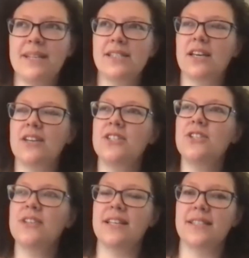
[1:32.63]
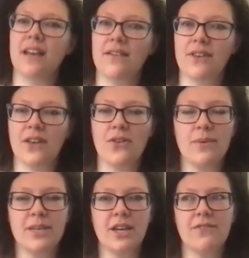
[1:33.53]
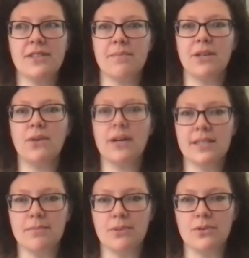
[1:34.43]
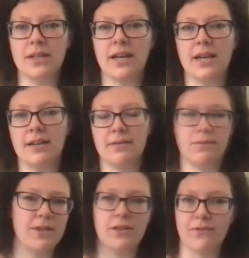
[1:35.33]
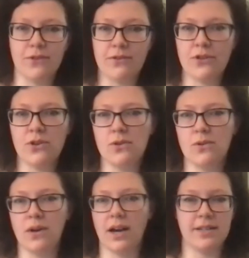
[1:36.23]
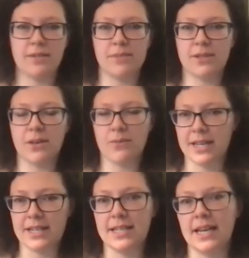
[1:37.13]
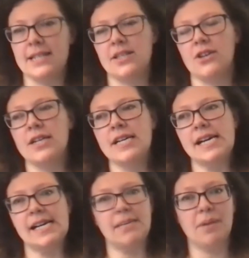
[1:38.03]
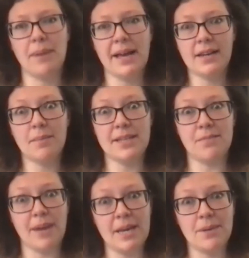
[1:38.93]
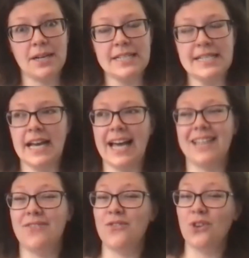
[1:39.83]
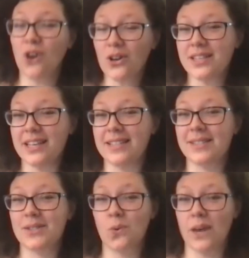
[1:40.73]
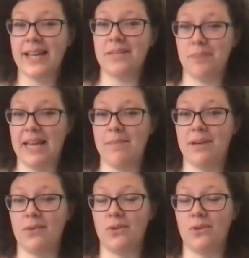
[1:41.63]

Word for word: So, to do this, I, I thought I would go for something quite simple uh, with a few items that we need today. So, um, a pen and a piece of paper. And if you've got it, squared paper would be